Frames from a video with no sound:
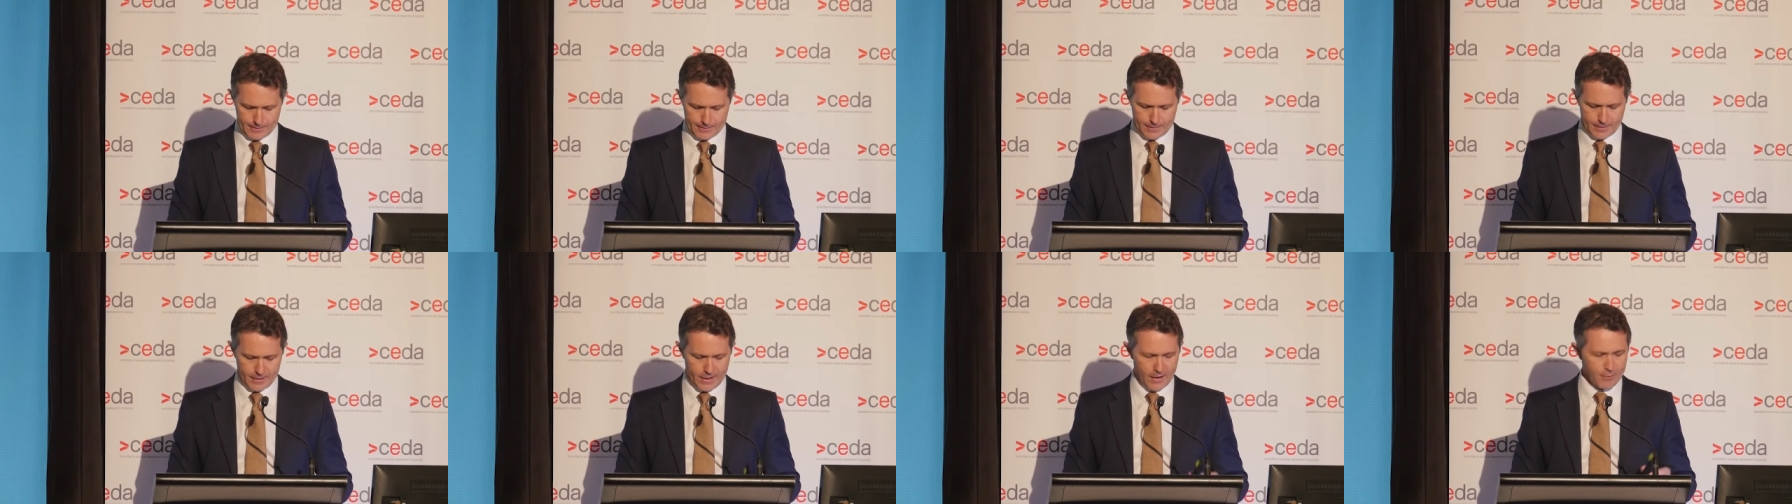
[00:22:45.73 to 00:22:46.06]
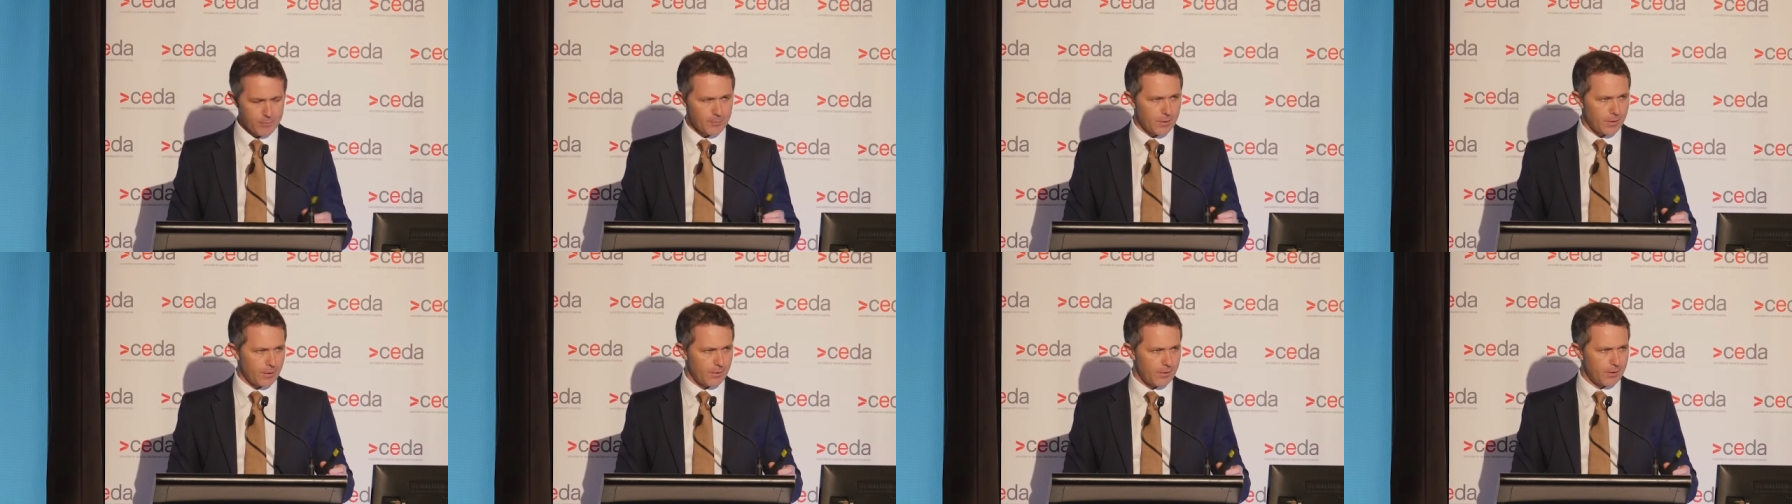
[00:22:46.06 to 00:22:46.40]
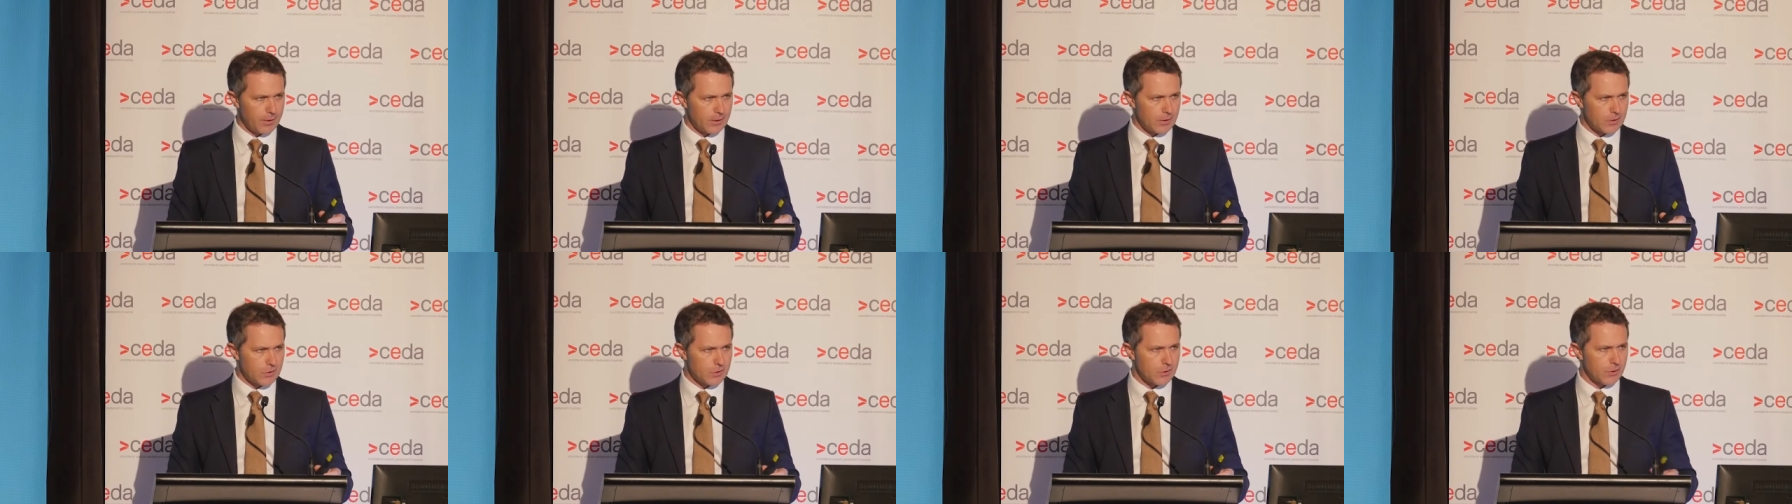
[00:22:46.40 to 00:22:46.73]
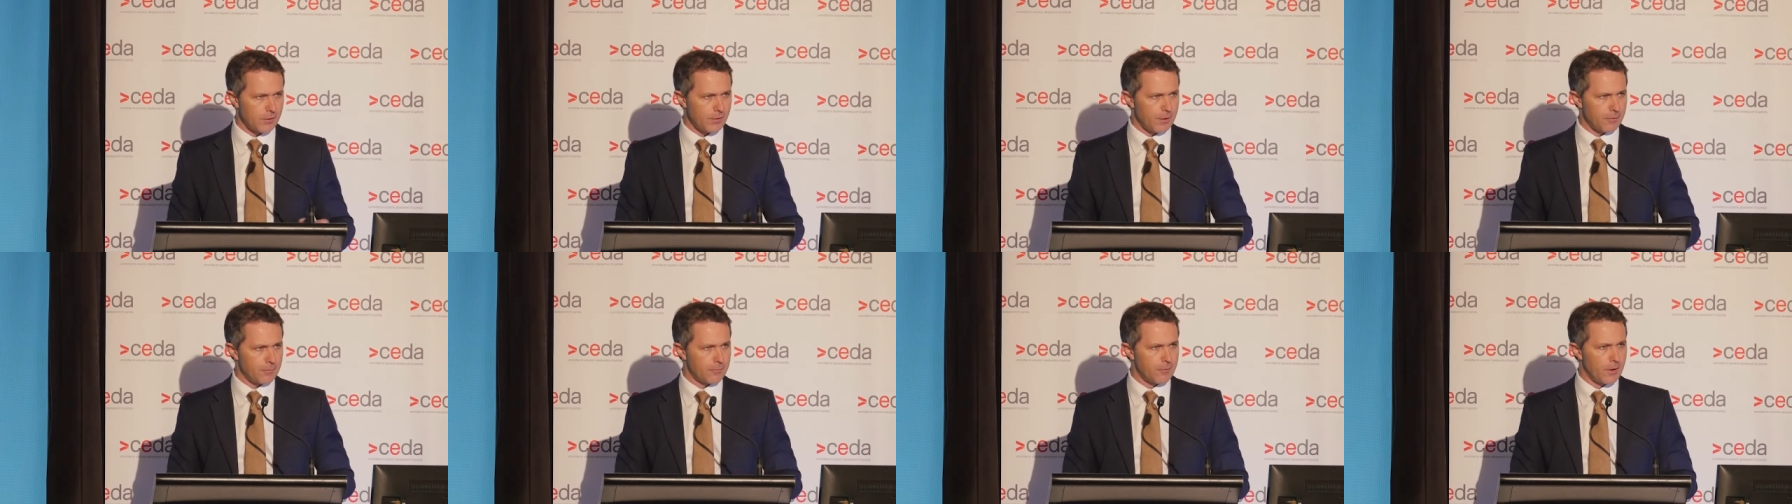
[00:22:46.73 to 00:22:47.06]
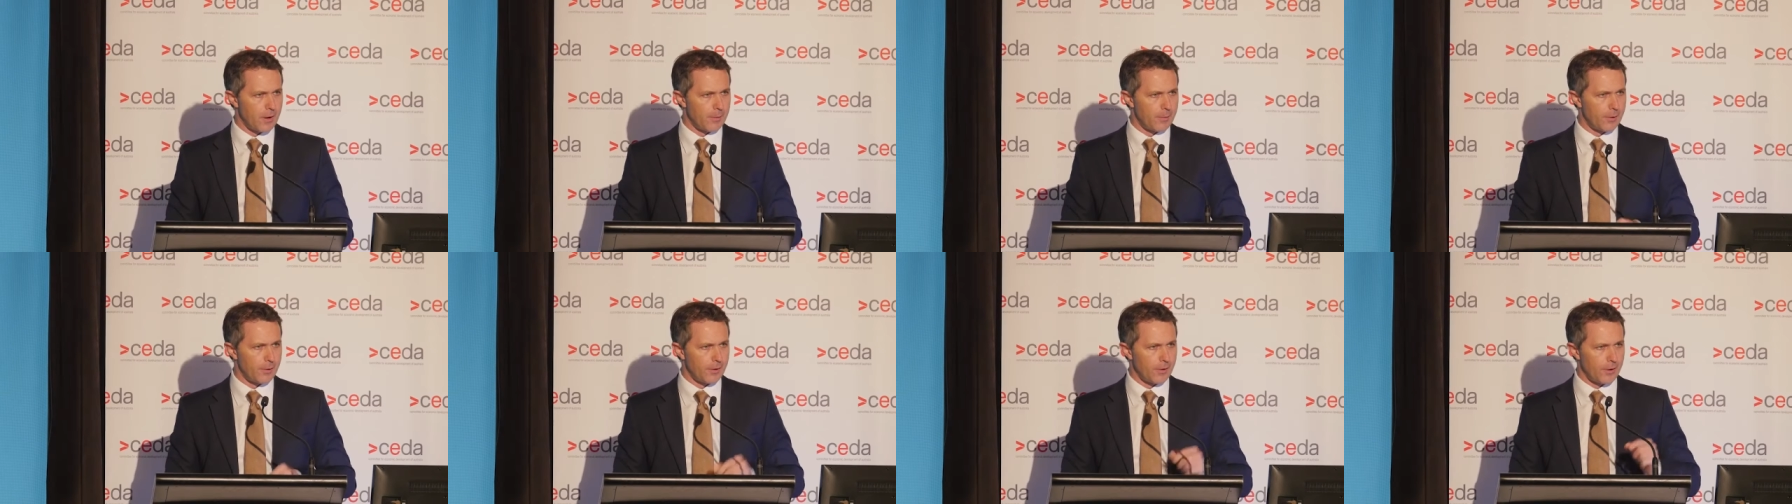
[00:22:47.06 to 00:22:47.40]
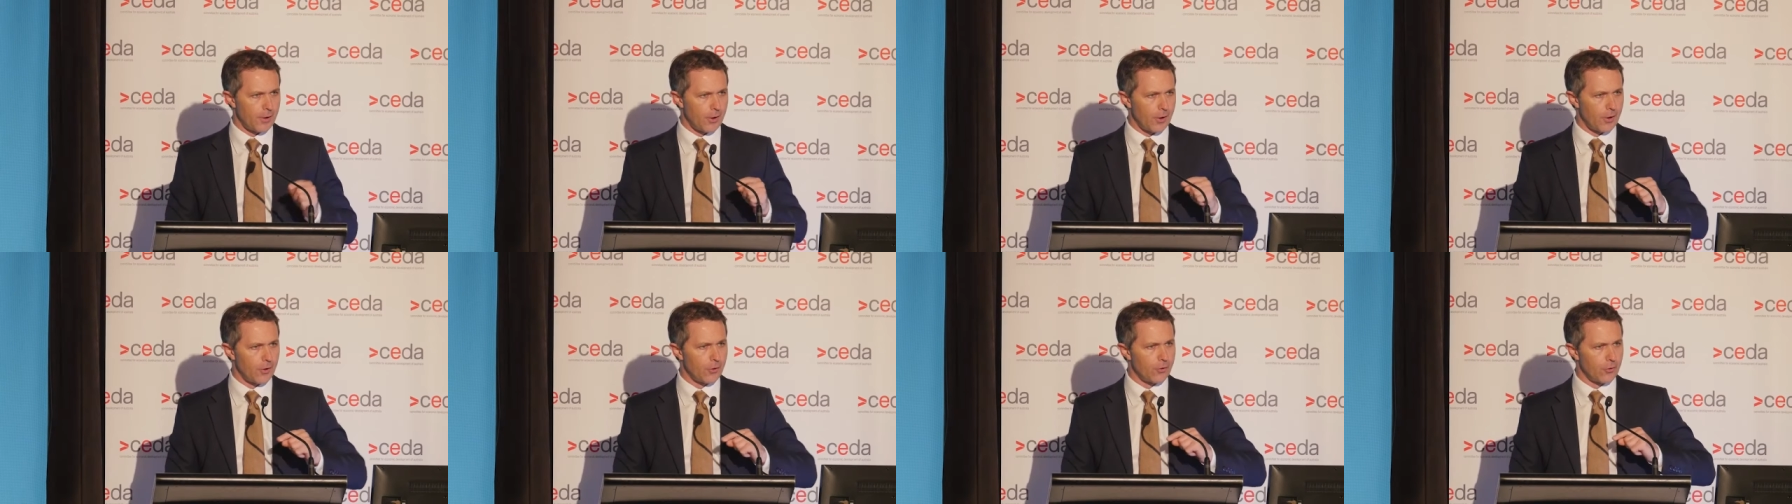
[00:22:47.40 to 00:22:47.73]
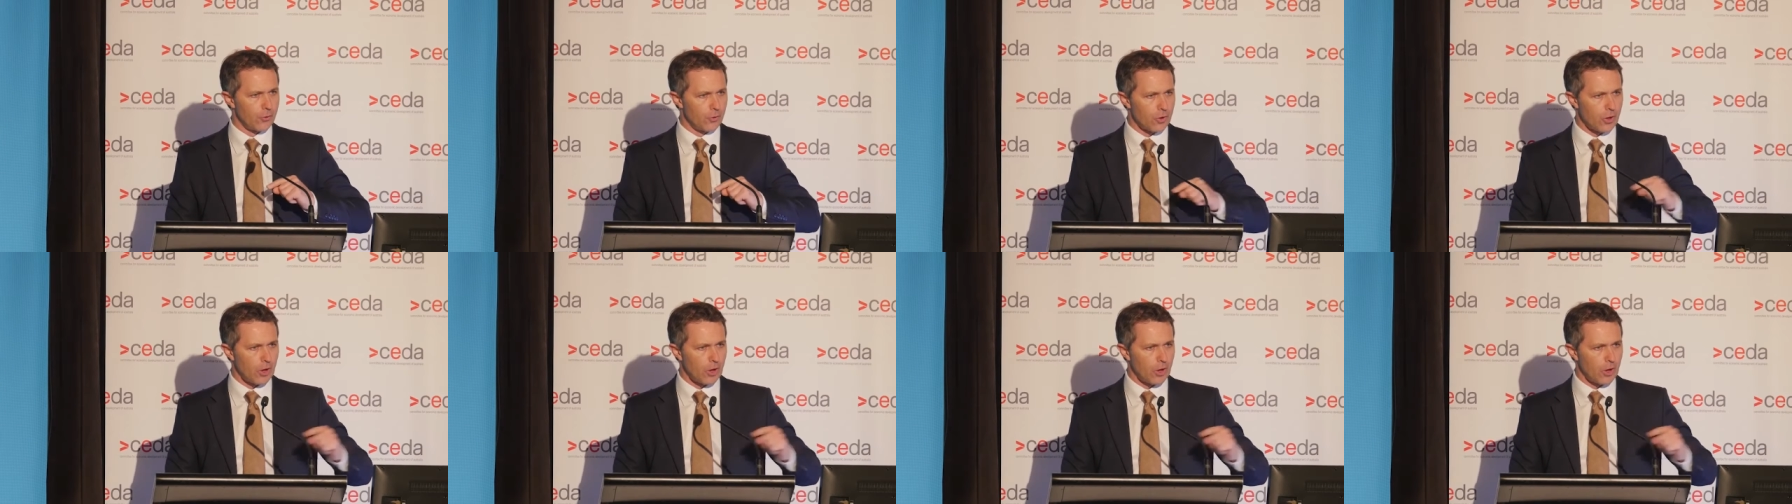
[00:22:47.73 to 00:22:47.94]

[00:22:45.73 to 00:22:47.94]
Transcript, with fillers: The government thinks that fibre to the node or